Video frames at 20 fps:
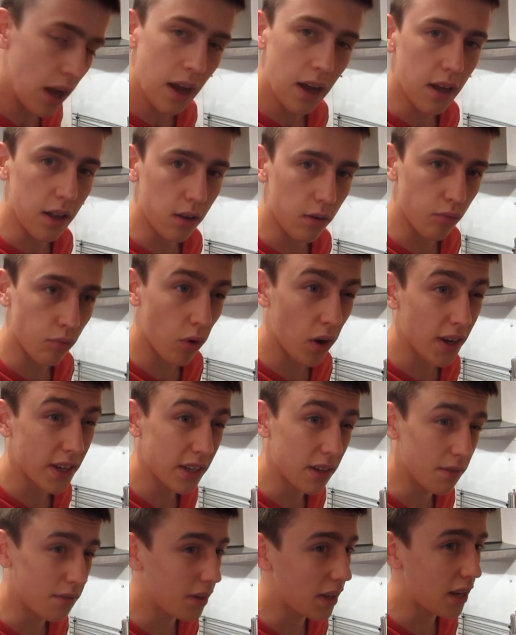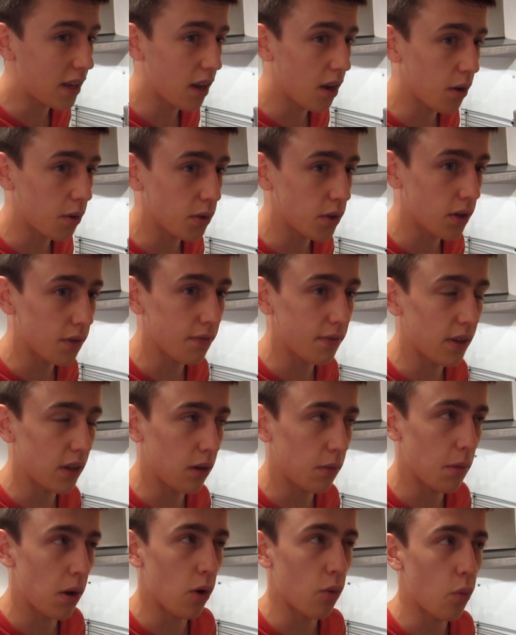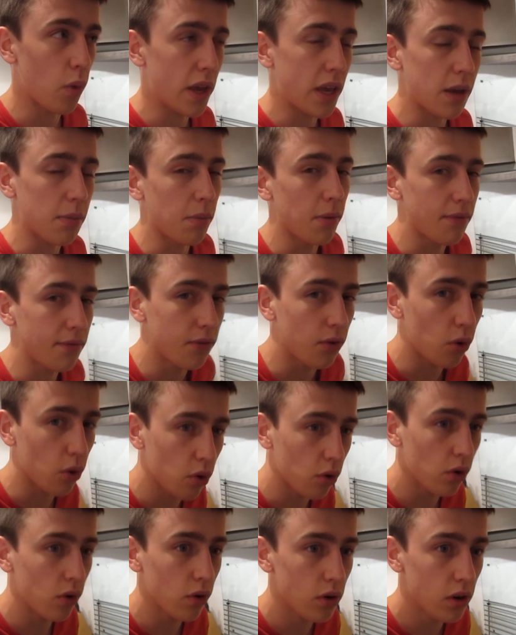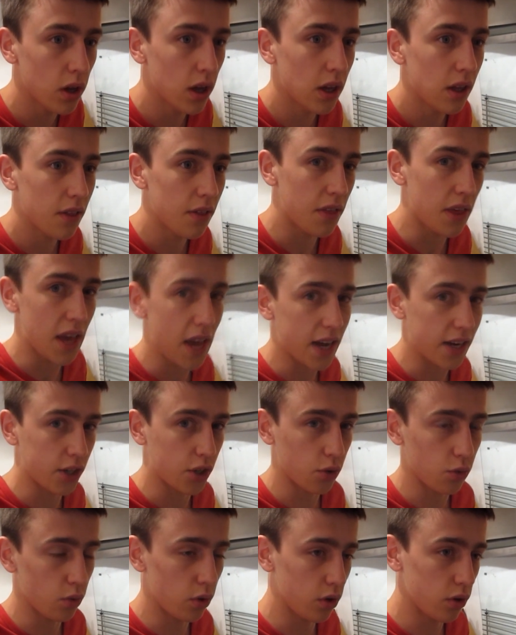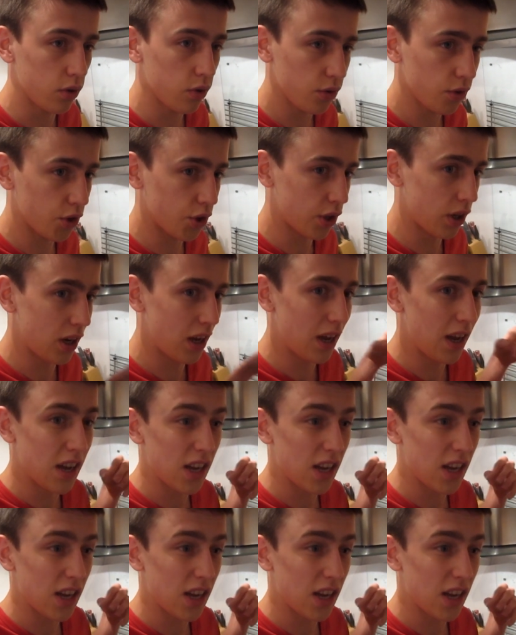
I'll write a video to film a week before the actual launch,